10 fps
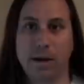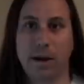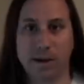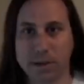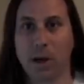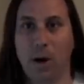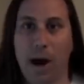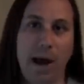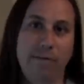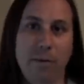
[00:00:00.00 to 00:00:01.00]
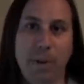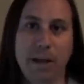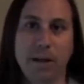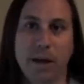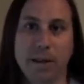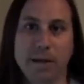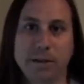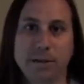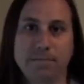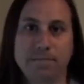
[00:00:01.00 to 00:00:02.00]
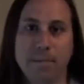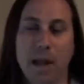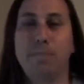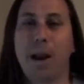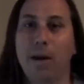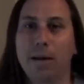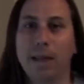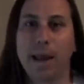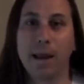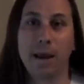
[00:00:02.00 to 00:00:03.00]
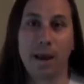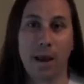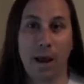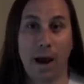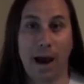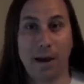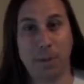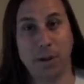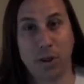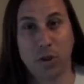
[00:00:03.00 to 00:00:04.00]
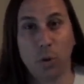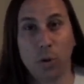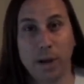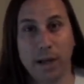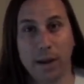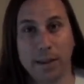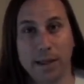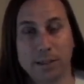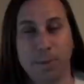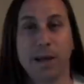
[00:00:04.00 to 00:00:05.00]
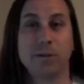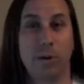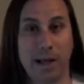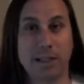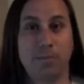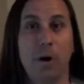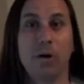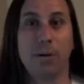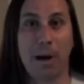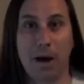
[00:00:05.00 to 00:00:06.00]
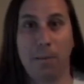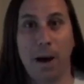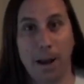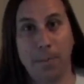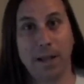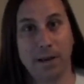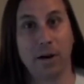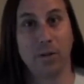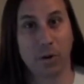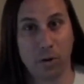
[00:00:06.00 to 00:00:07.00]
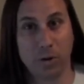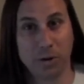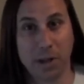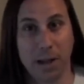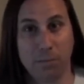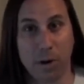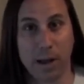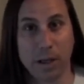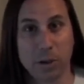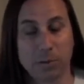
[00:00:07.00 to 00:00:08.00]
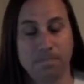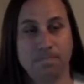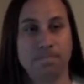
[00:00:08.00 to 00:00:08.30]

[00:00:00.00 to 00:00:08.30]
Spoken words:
And so I have an opinion on this. And apparently, I'm an authority on this because when I spoke about my opinion on the Golden Gate Bridge,